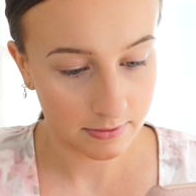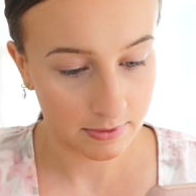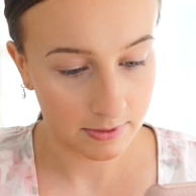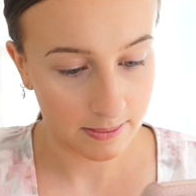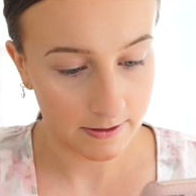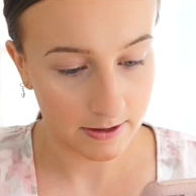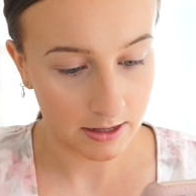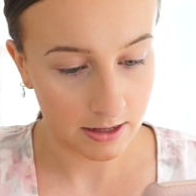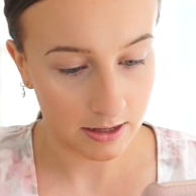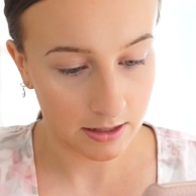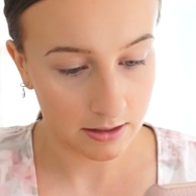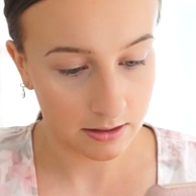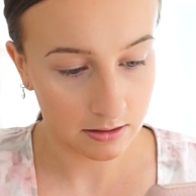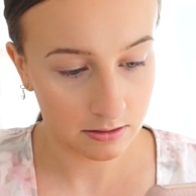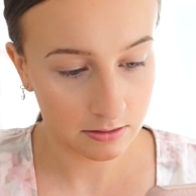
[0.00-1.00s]
and
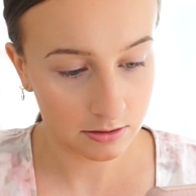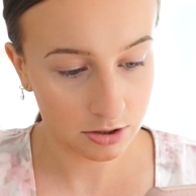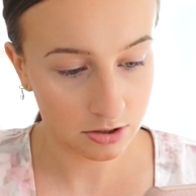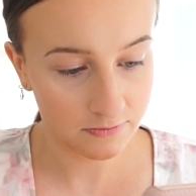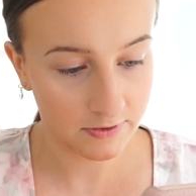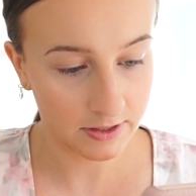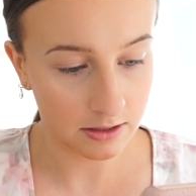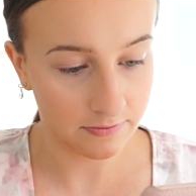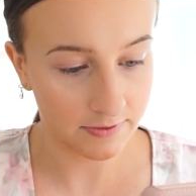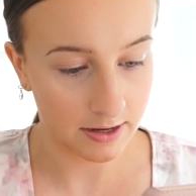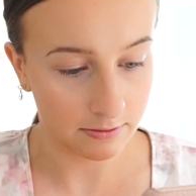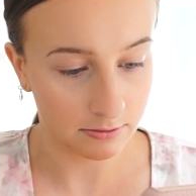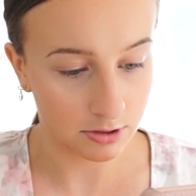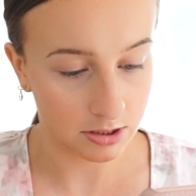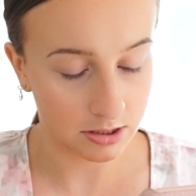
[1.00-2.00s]
then just fiddle
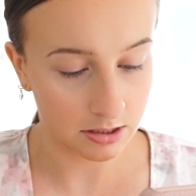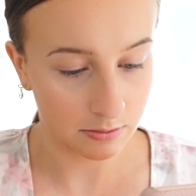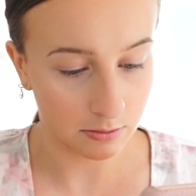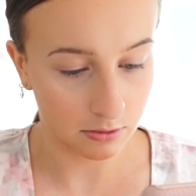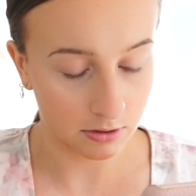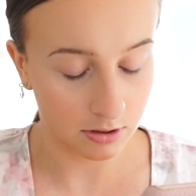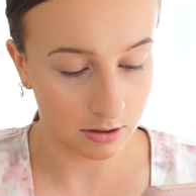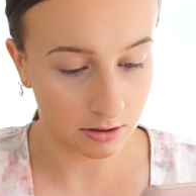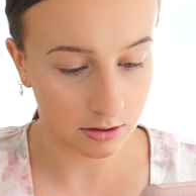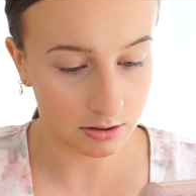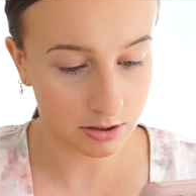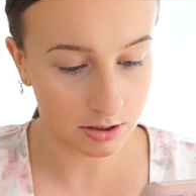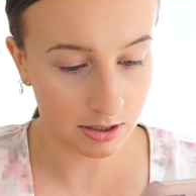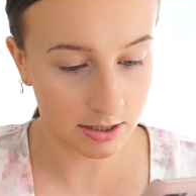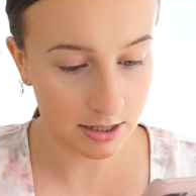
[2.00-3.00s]
around and see what
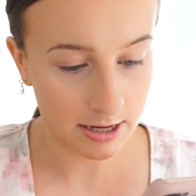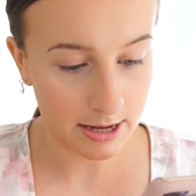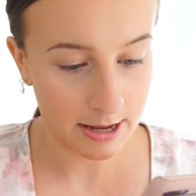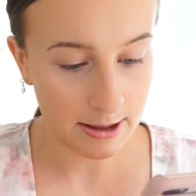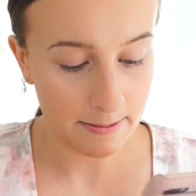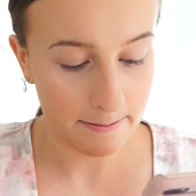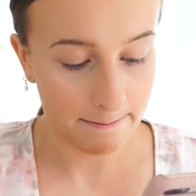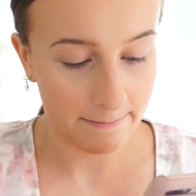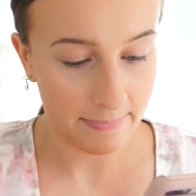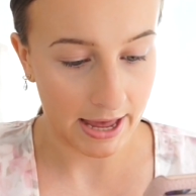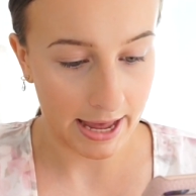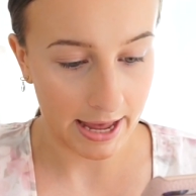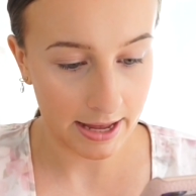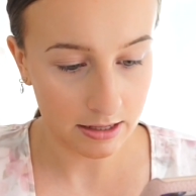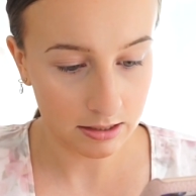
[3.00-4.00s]
looks
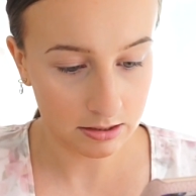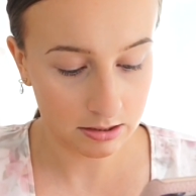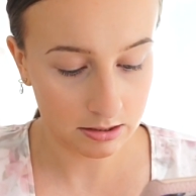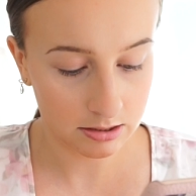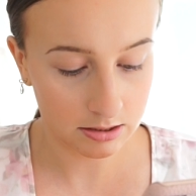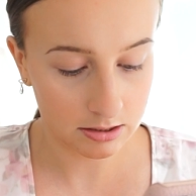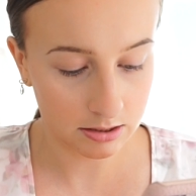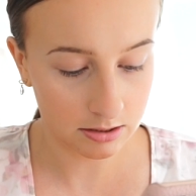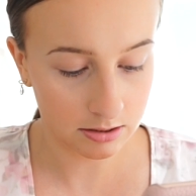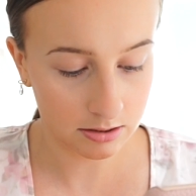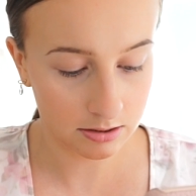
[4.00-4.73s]
best.